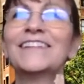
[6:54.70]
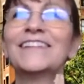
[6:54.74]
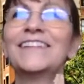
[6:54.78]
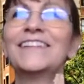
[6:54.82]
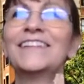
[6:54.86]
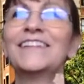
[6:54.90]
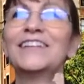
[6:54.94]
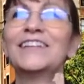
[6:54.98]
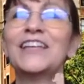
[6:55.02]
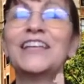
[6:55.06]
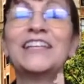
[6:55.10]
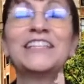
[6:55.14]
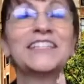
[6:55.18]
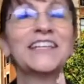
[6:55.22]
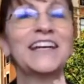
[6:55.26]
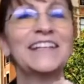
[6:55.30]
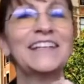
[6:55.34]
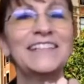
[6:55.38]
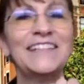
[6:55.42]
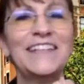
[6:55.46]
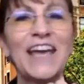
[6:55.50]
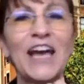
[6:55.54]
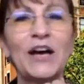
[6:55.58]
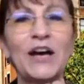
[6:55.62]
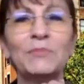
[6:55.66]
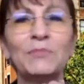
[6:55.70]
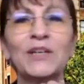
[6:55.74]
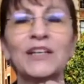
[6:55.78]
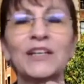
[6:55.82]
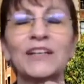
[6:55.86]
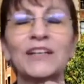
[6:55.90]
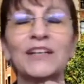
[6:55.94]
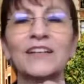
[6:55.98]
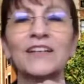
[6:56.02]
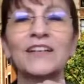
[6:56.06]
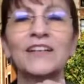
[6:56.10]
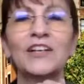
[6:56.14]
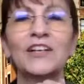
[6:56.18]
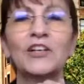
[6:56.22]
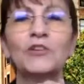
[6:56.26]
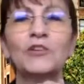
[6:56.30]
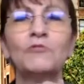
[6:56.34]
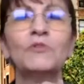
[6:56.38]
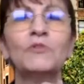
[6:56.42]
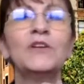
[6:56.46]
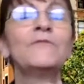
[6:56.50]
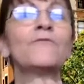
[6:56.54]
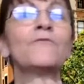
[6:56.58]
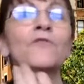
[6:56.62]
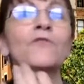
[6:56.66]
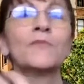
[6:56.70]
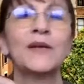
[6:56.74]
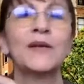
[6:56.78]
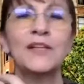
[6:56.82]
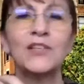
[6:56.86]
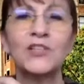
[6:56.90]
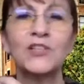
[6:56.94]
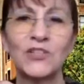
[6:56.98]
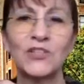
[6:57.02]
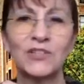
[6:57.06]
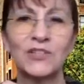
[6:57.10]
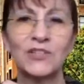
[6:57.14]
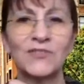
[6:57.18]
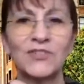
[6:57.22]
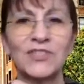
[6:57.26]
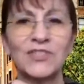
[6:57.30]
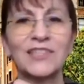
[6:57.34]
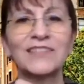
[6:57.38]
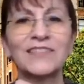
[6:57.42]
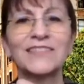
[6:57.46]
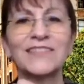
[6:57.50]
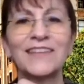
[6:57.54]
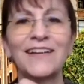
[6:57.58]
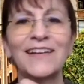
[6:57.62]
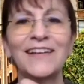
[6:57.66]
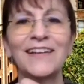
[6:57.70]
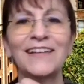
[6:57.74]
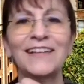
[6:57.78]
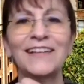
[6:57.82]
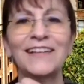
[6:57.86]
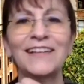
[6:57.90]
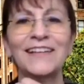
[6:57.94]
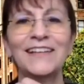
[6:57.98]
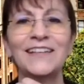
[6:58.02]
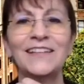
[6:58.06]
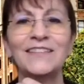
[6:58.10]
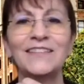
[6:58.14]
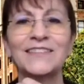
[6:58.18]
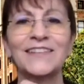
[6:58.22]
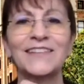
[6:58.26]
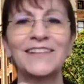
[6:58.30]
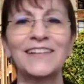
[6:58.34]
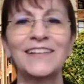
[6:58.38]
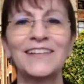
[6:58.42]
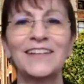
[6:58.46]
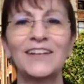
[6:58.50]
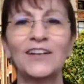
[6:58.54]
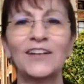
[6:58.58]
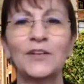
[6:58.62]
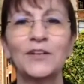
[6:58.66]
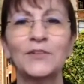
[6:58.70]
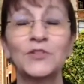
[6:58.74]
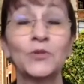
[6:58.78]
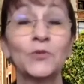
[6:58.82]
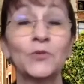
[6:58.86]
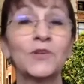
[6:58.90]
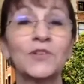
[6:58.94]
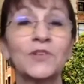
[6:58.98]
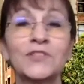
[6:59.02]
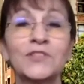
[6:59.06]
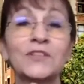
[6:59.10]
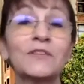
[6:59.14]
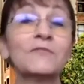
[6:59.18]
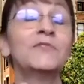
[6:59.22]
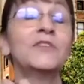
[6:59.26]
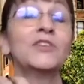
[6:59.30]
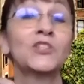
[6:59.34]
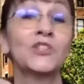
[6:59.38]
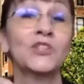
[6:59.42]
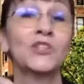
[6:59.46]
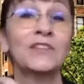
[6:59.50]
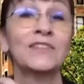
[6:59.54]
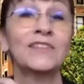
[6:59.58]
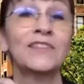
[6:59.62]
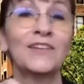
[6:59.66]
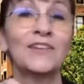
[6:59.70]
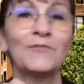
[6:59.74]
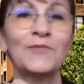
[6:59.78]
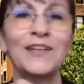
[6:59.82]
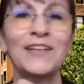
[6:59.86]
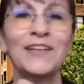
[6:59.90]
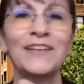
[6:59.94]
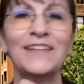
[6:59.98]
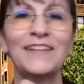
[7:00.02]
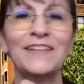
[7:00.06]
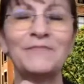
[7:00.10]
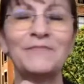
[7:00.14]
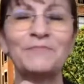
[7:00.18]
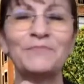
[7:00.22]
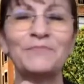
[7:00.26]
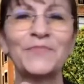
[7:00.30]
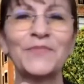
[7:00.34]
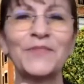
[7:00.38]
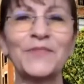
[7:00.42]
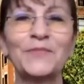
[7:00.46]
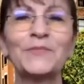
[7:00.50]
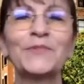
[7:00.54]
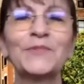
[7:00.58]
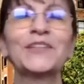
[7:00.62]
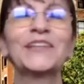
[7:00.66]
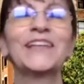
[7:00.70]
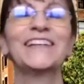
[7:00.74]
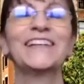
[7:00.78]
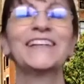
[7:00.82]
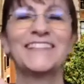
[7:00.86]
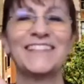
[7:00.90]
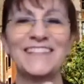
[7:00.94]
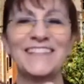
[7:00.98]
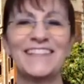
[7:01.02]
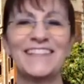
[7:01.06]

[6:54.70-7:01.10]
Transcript: and dynamic reformation of societies towards a vision that we would like to